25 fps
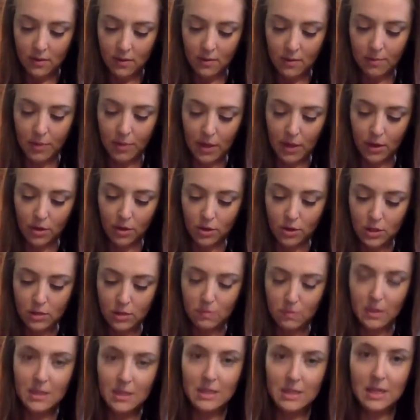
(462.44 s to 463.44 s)
But you're just
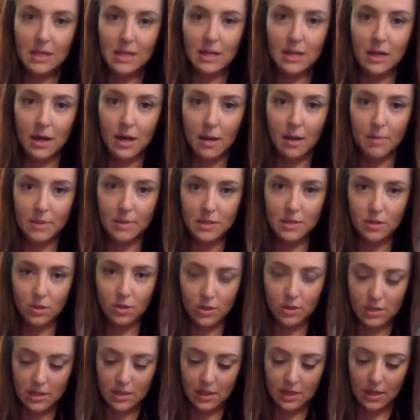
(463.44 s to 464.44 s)
mixing it up until
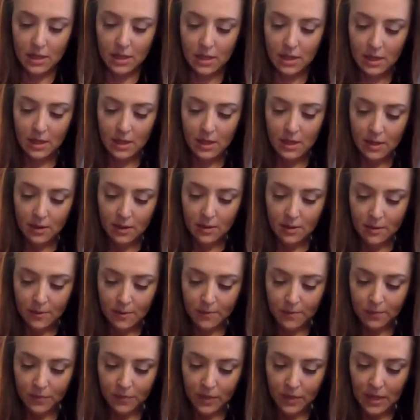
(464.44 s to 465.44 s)
you see
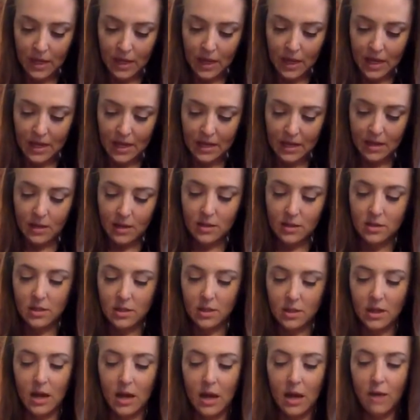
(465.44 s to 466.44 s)
it
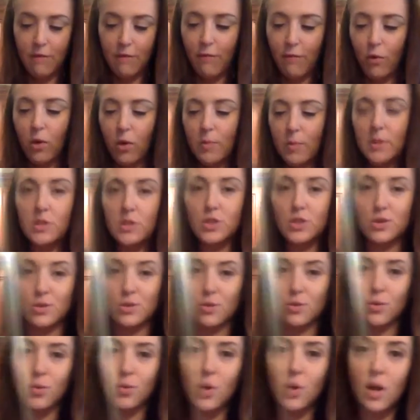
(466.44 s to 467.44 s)
to form
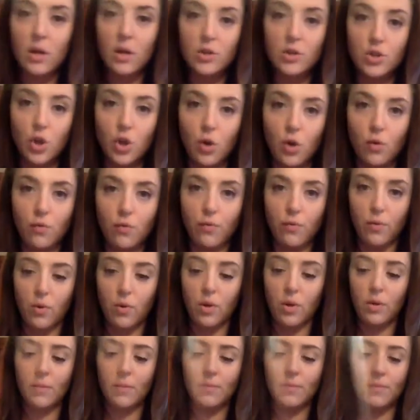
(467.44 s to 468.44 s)
into a dough
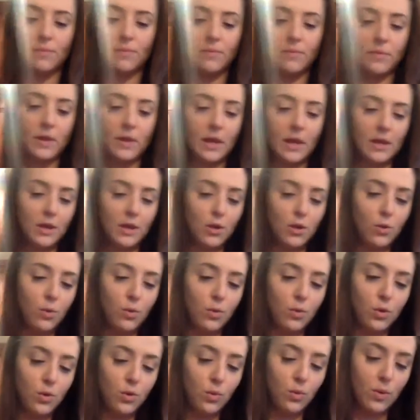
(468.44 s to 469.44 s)
form. Like you
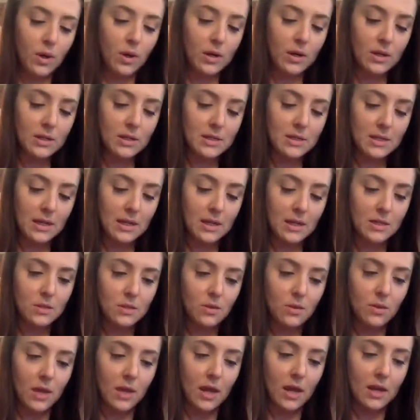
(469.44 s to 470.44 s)
want to see it
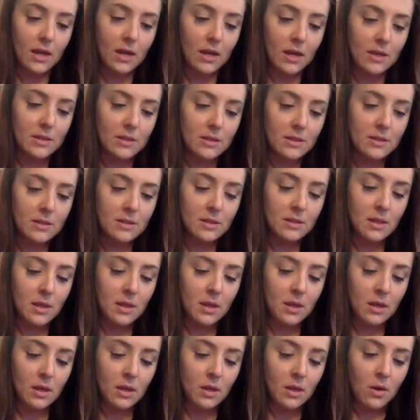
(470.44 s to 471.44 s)
so that it's
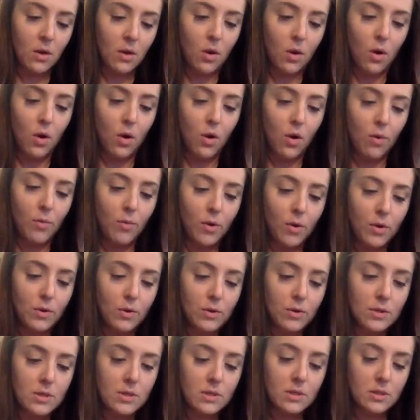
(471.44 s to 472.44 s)

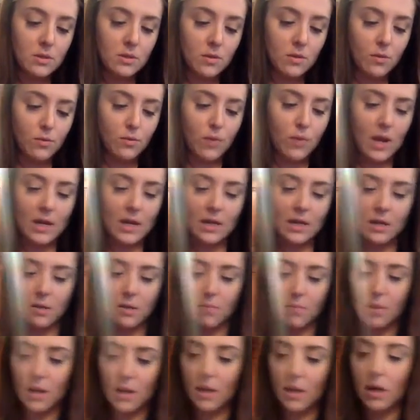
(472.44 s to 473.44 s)
almost ready to
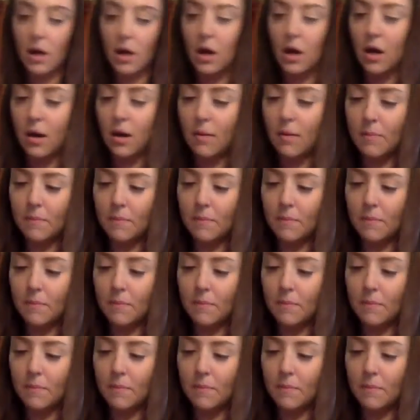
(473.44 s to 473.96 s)
pick up.